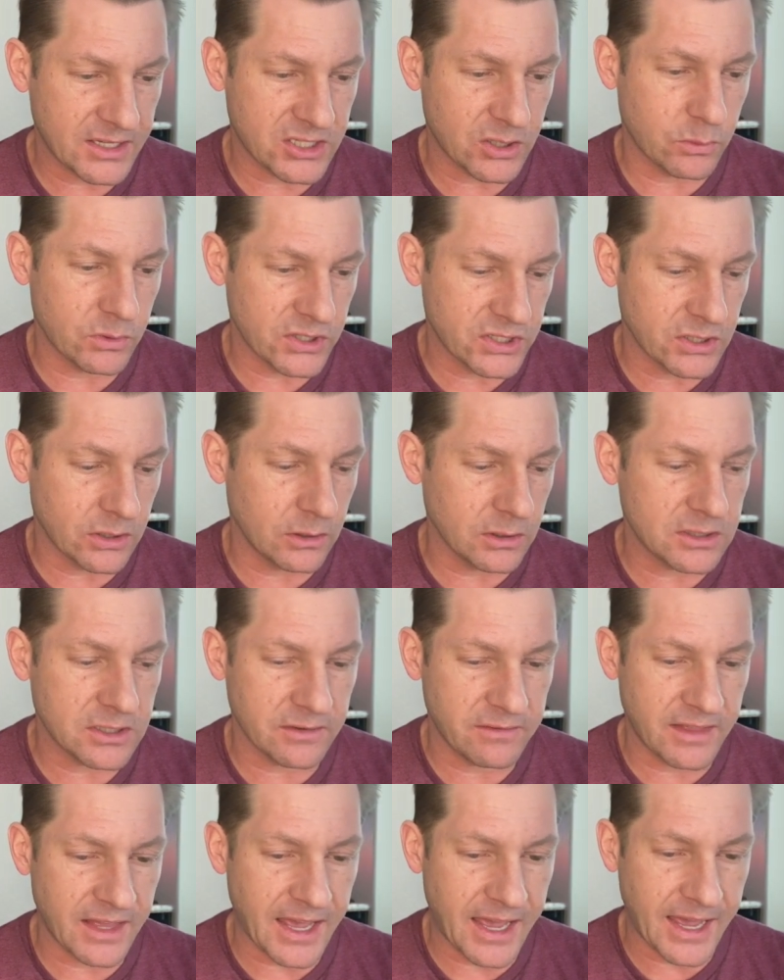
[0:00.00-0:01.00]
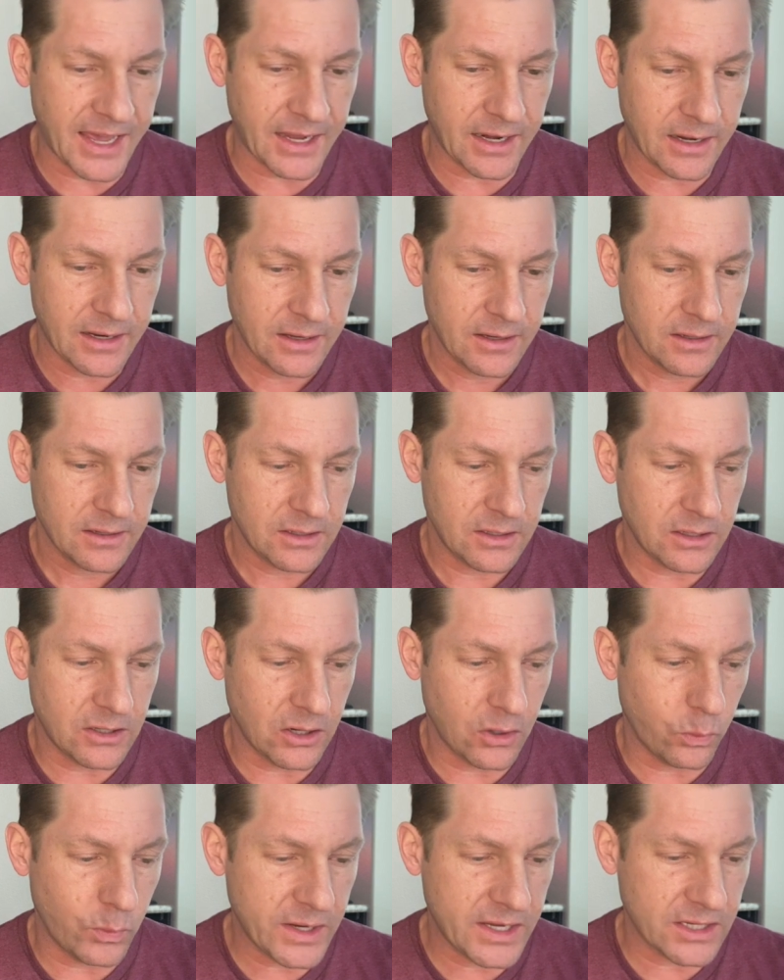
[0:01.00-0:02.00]
a result of that,
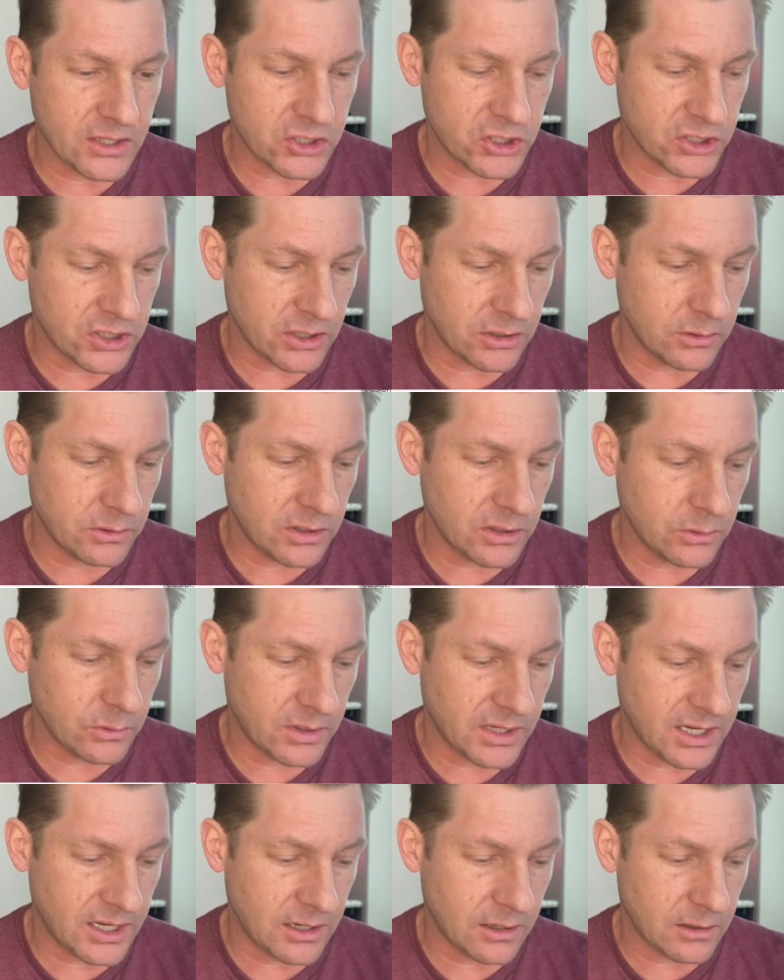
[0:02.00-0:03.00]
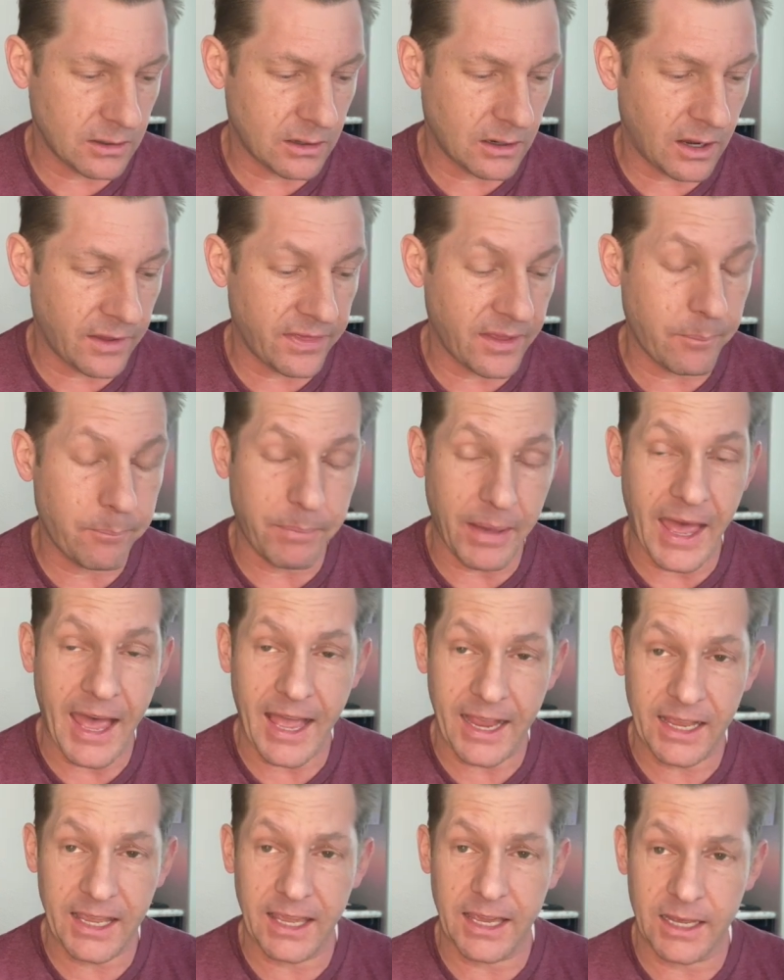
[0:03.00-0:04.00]
we can show you here on the
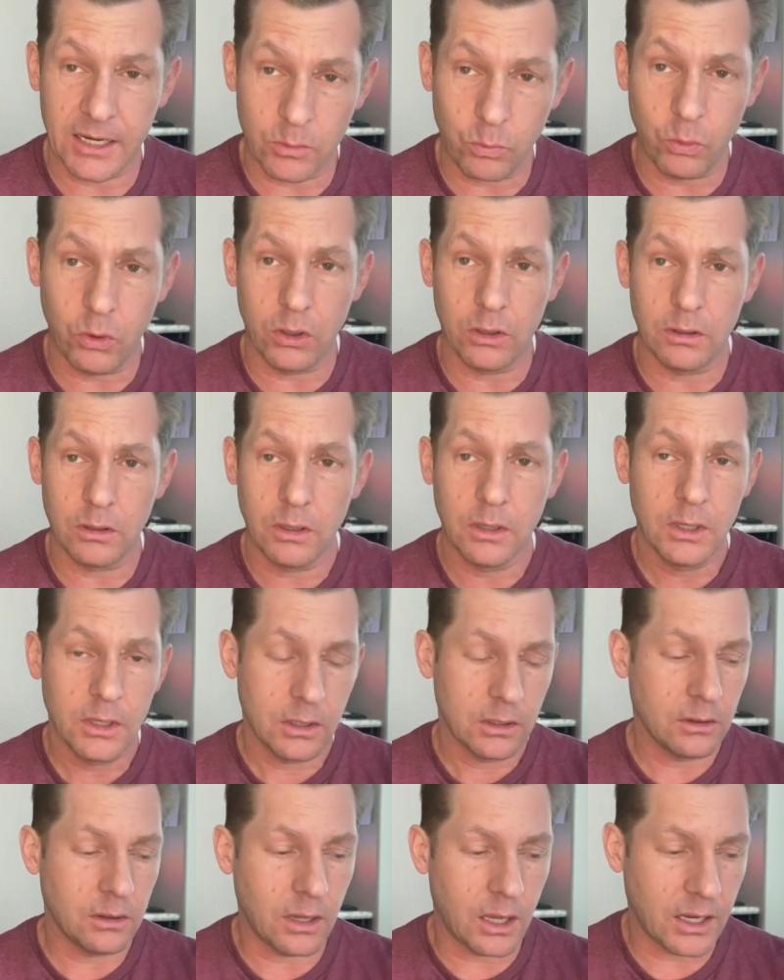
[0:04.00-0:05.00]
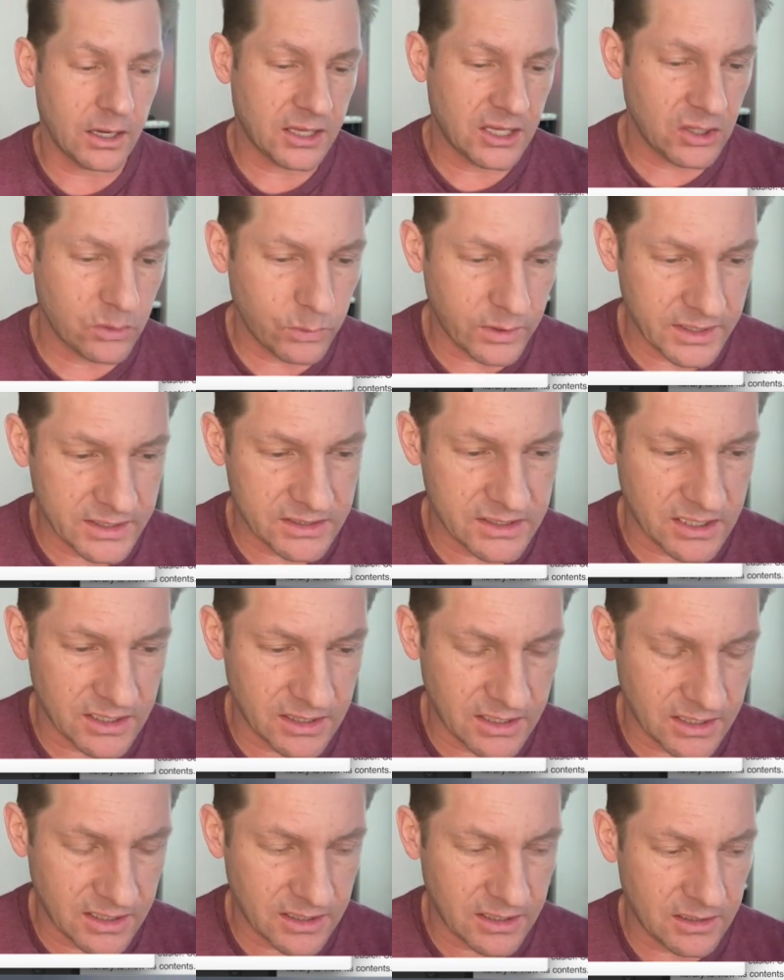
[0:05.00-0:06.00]
back end. We'll log you into
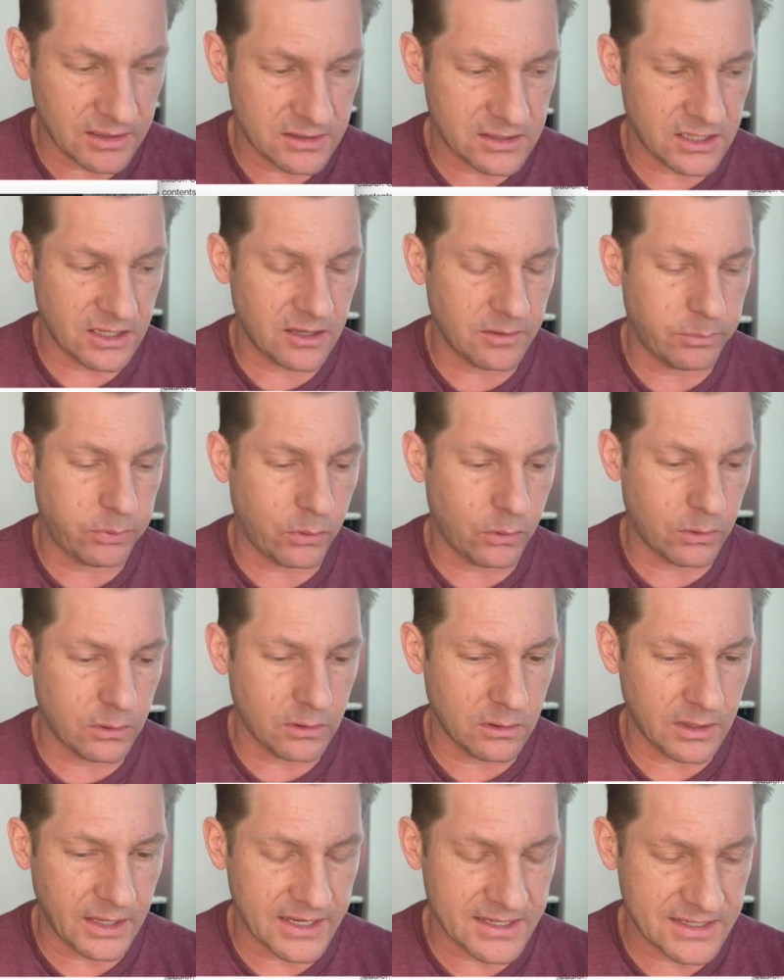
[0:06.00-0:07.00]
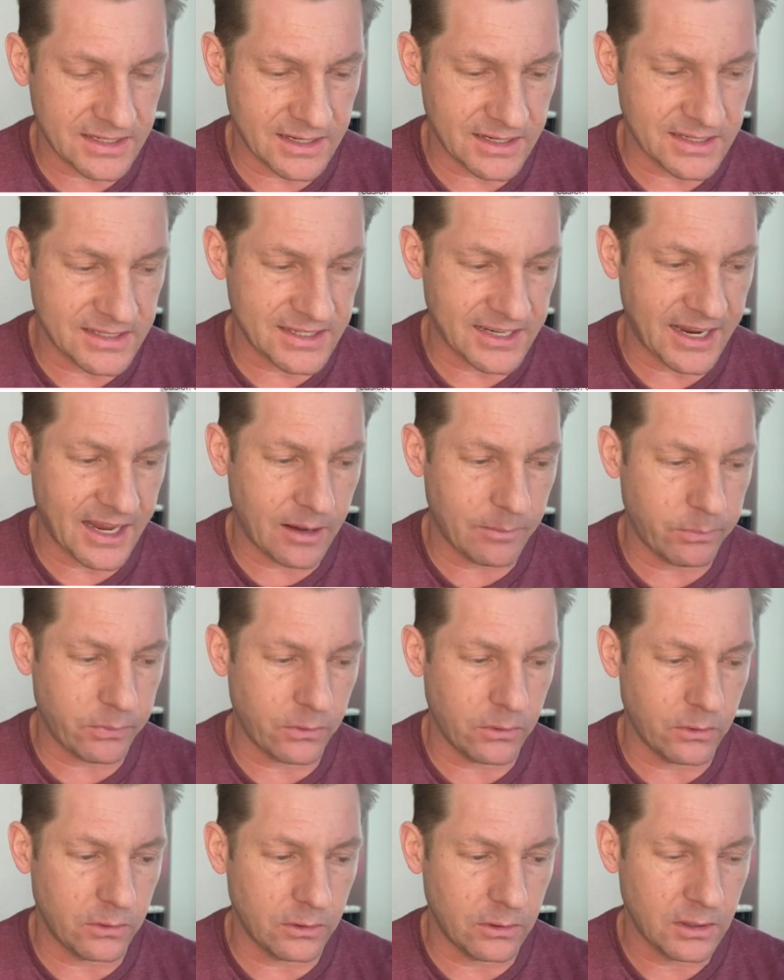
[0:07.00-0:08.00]
the portal as an
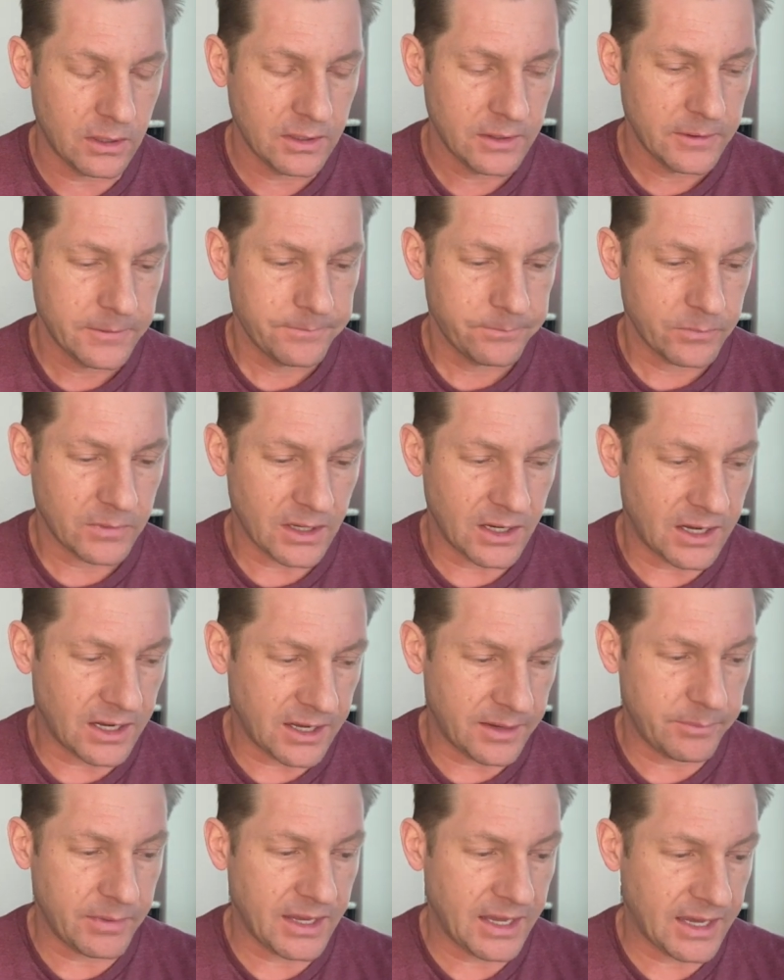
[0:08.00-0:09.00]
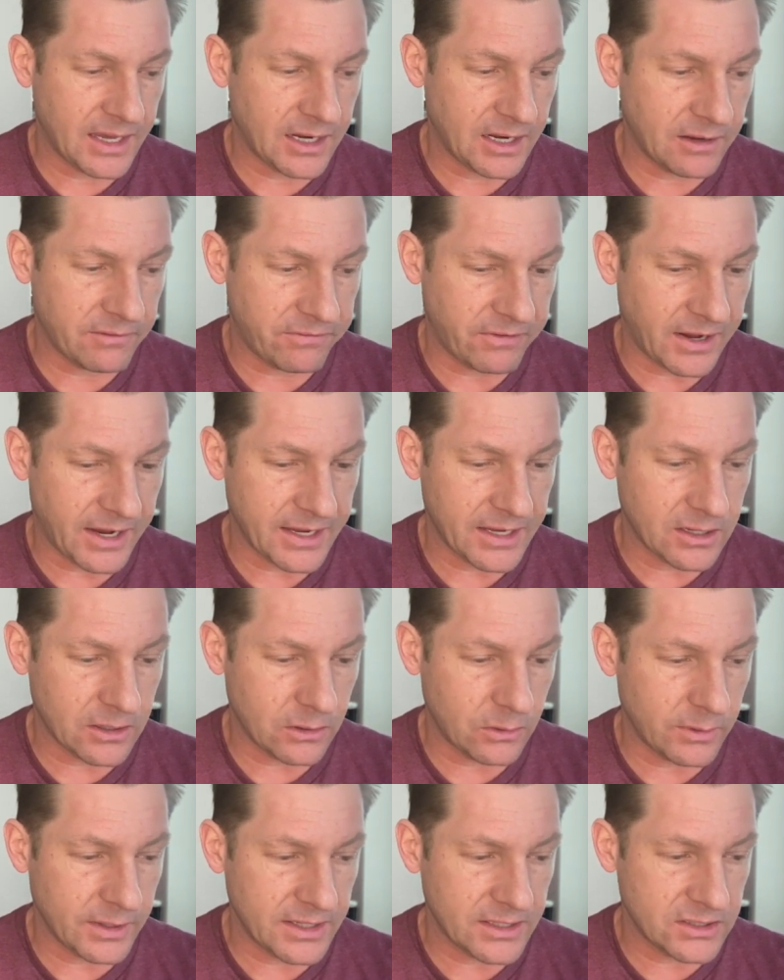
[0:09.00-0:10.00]
example. And if I
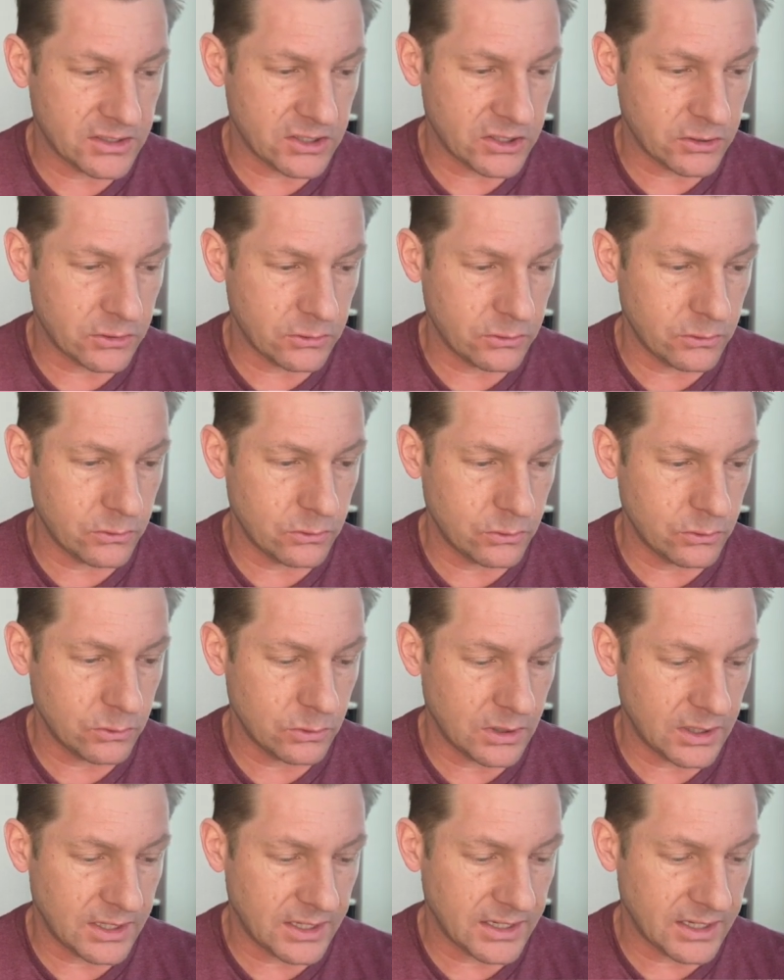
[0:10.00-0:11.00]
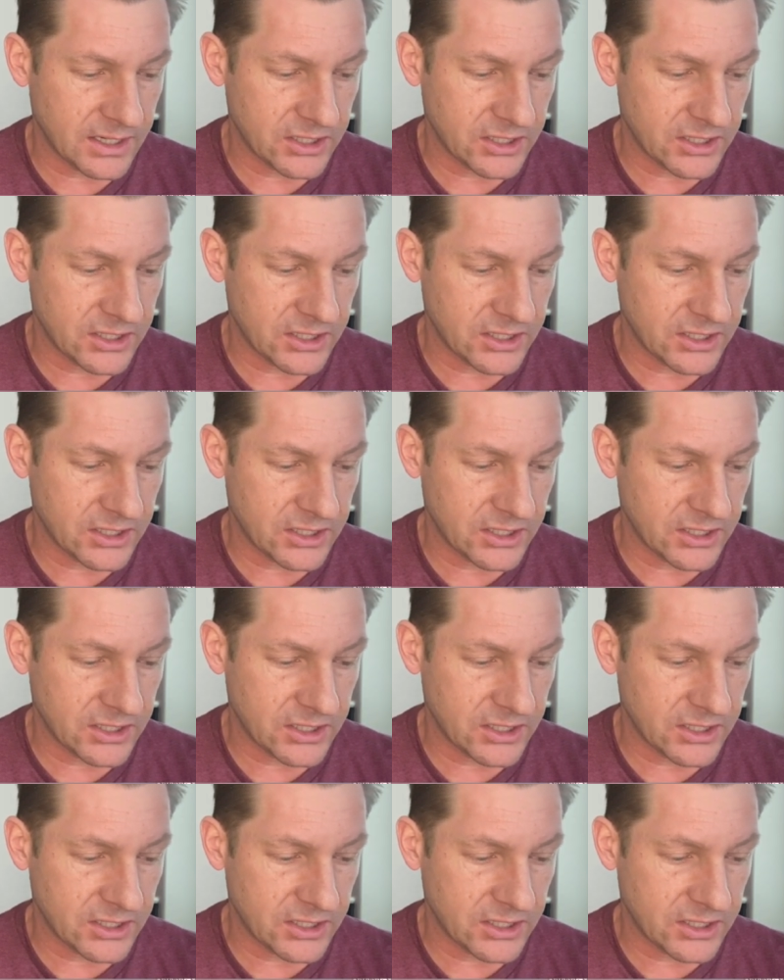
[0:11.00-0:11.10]
go into, not